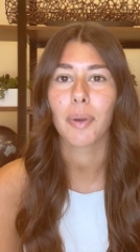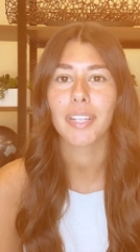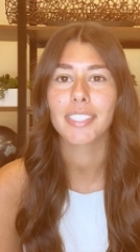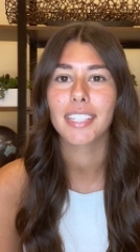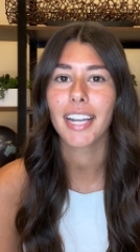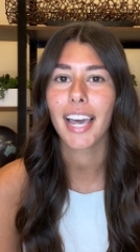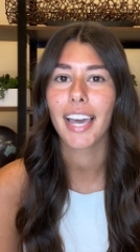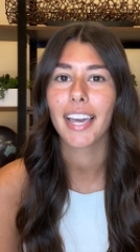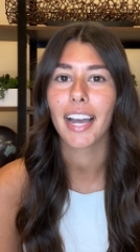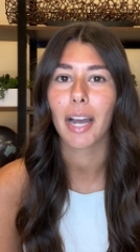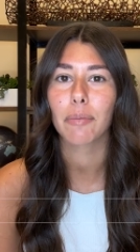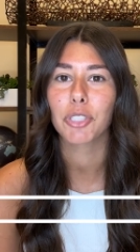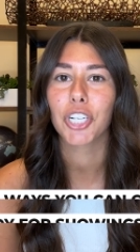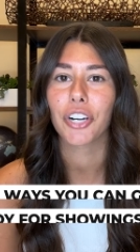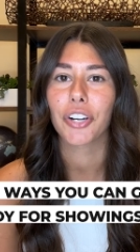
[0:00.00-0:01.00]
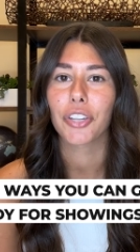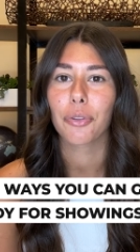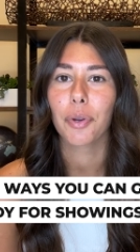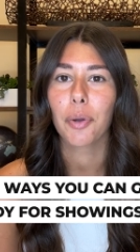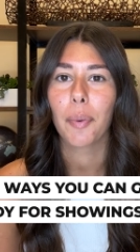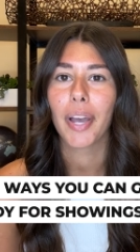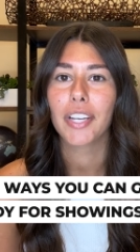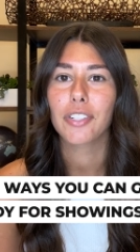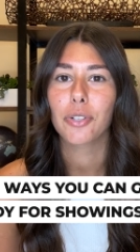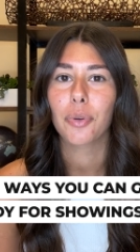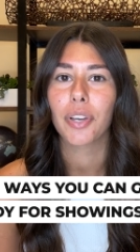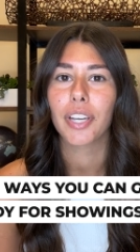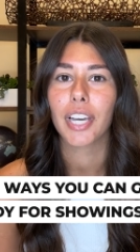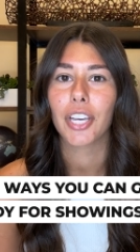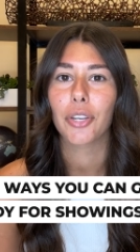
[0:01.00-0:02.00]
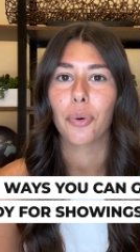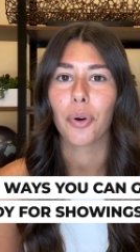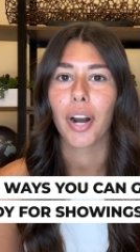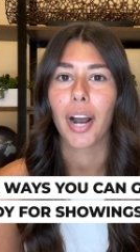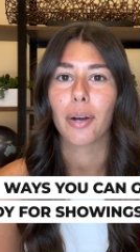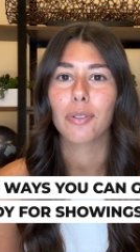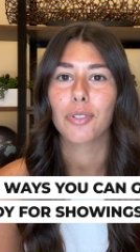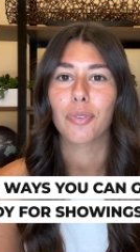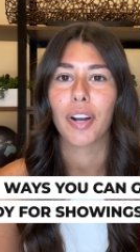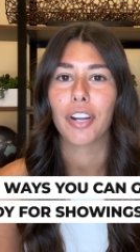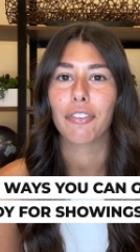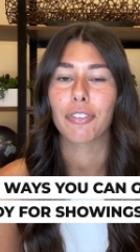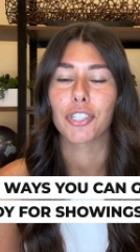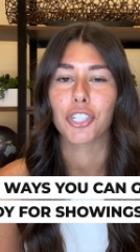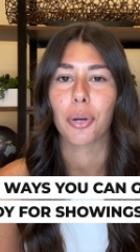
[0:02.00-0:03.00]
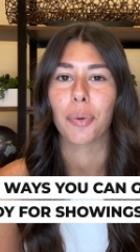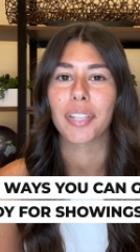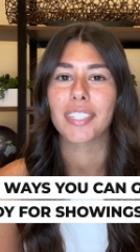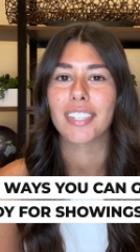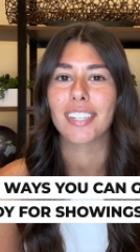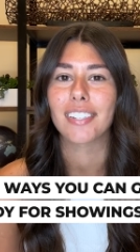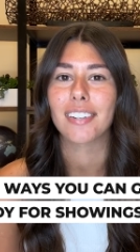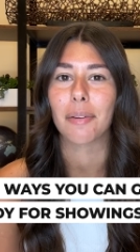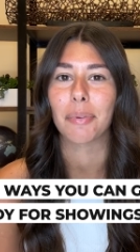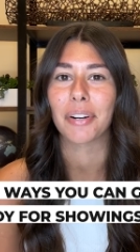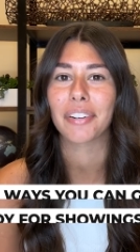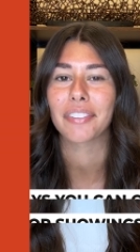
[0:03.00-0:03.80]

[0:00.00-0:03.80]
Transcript: today I'm sharing three ways you can get your house ready for showings this summer.